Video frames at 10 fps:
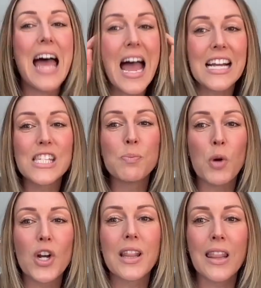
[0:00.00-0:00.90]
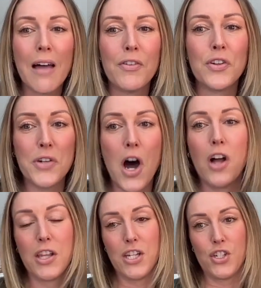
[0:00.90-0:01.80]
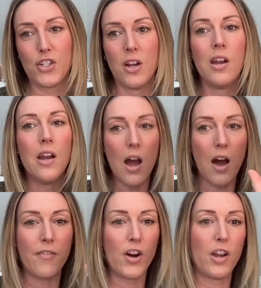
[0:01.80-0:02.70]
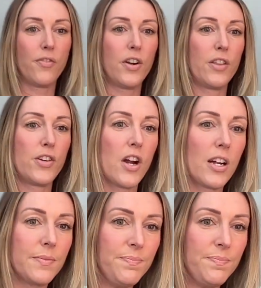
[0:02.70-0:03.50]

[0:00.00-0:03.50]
expert level knowledge of Are You Afraid of the Dark?